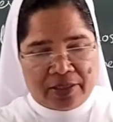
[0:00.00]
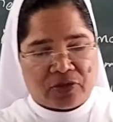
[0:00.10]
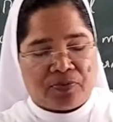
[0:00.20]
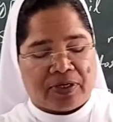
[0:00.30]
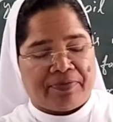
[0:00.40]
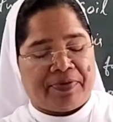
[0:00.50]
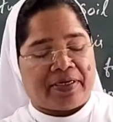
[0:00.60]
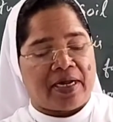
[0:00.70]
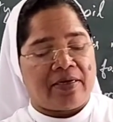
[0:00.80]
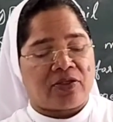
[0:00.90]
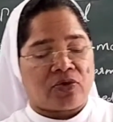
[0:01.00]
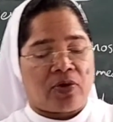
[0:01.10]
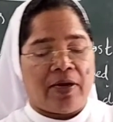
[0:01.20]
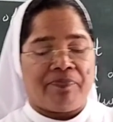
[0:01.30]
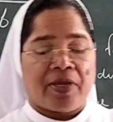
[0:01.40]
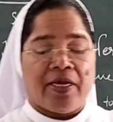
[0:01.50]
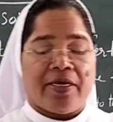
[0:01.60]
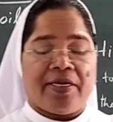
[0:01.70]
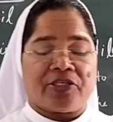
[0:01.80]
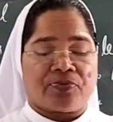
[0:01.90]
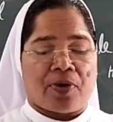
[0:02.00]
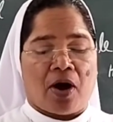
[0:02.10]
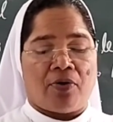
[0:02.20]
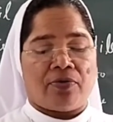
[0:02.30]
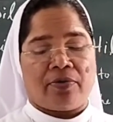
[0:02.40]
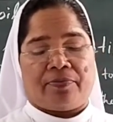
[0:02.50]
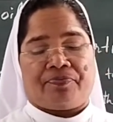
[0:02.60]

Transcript: This fertile soil. It is found